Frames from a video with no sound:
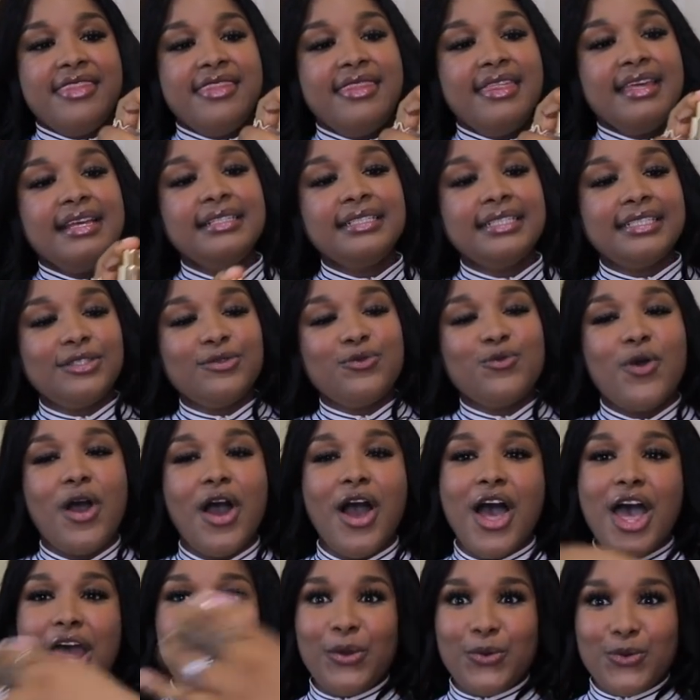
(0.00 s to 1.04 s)
This
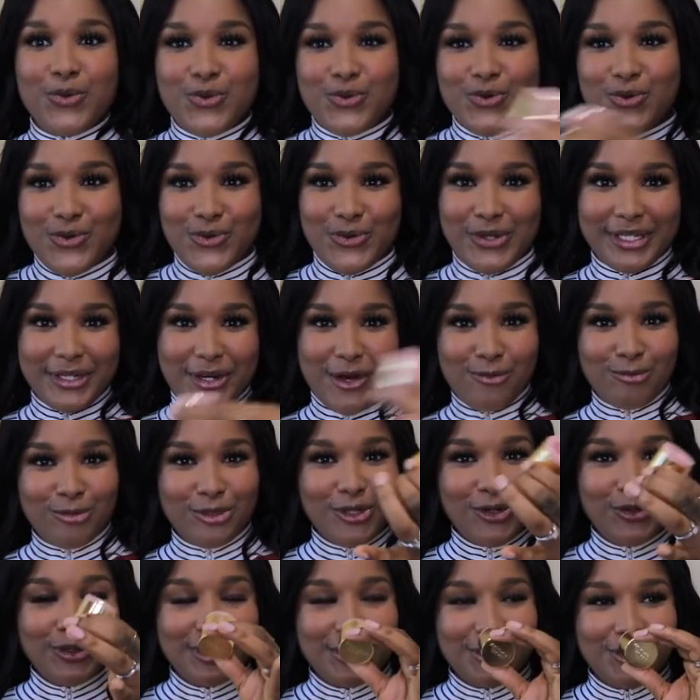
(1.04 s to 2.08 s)
one, ooh, it comes
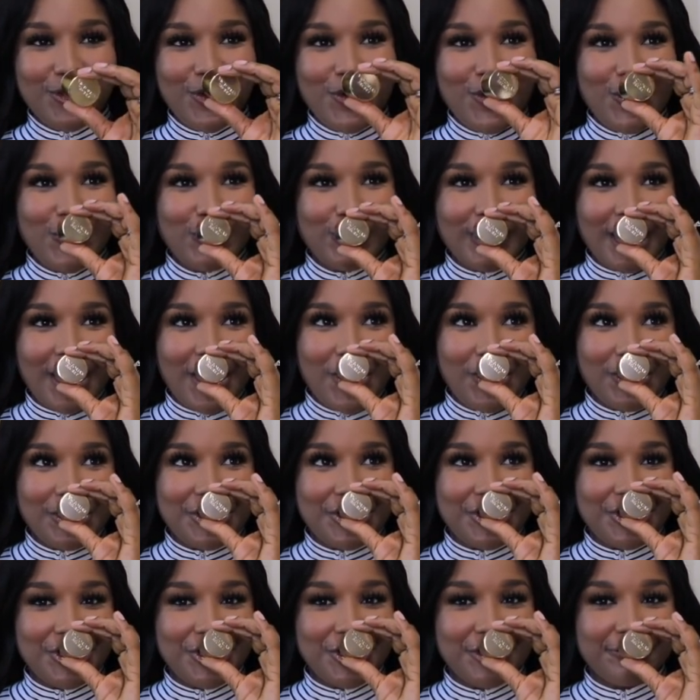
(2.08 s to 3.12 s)
out so
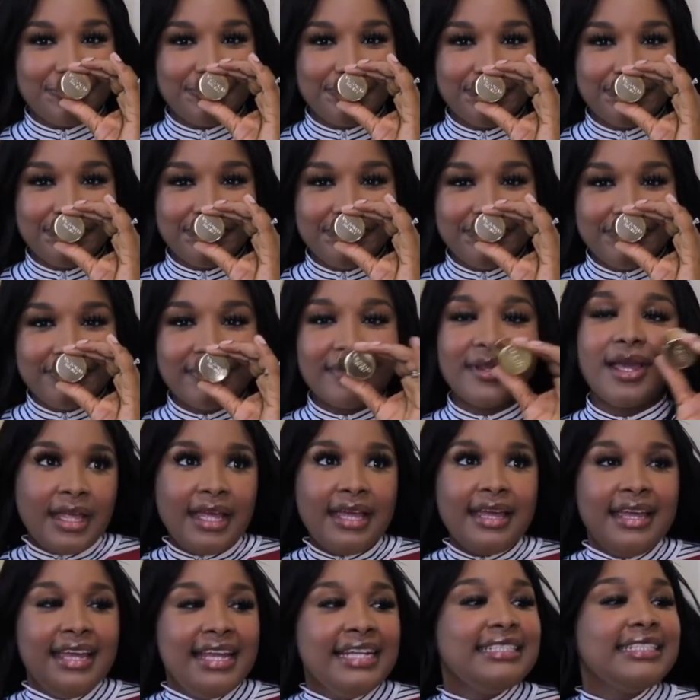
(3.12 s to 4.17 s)
lush.
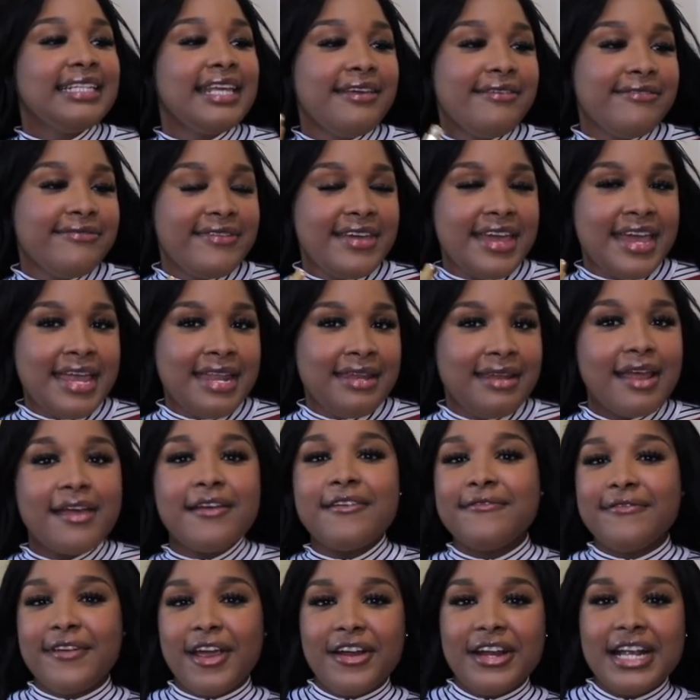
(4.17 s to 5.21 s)
It's giving
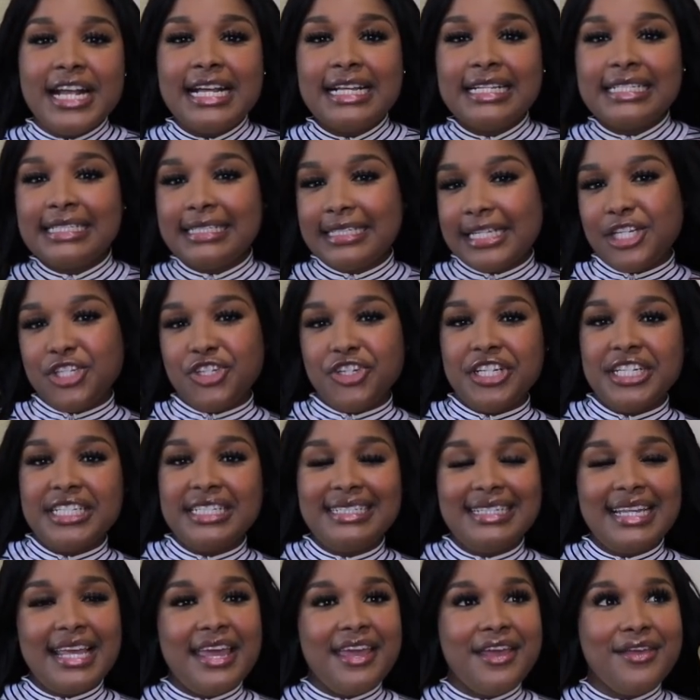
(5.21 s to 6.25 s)
very
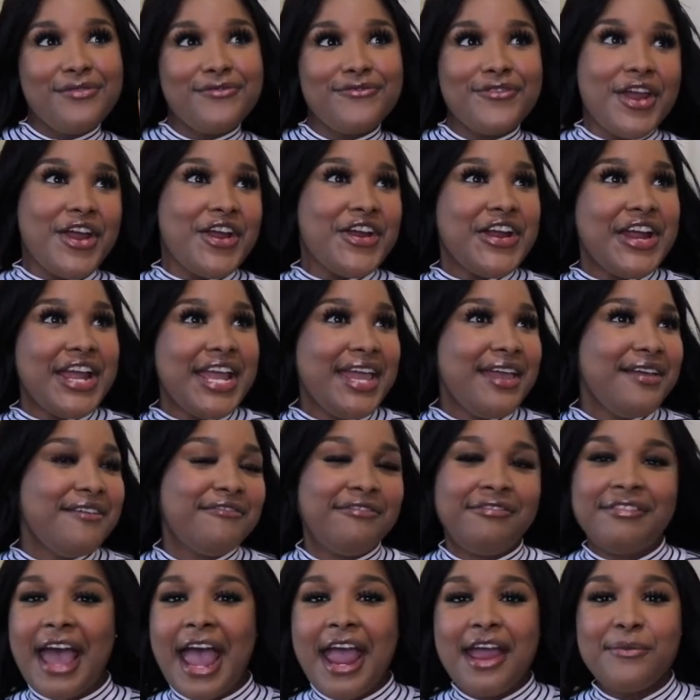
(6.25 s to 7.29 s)
citrusy, very
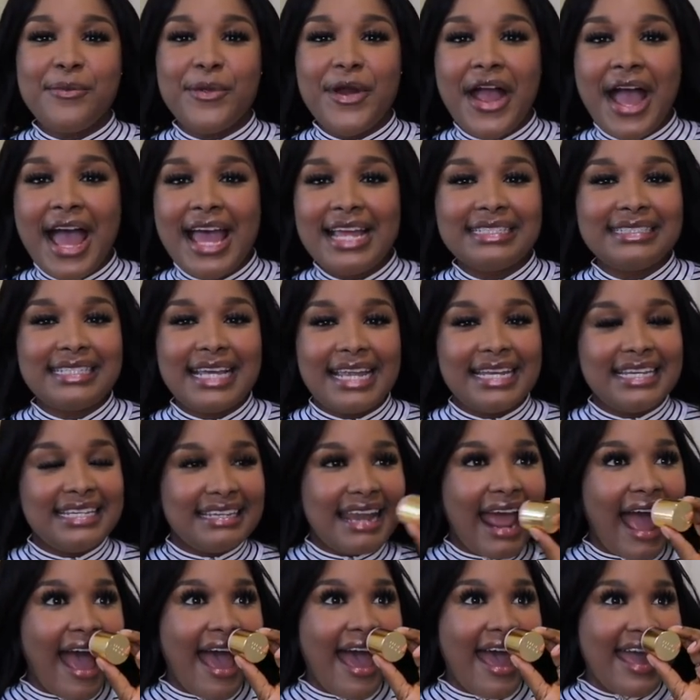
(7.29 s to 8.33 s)
vibrant and
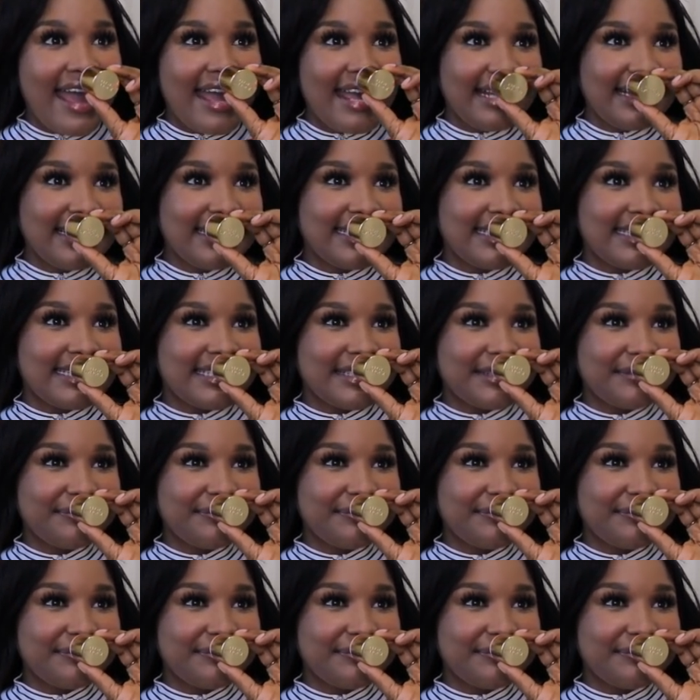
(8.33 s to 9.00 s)
nice.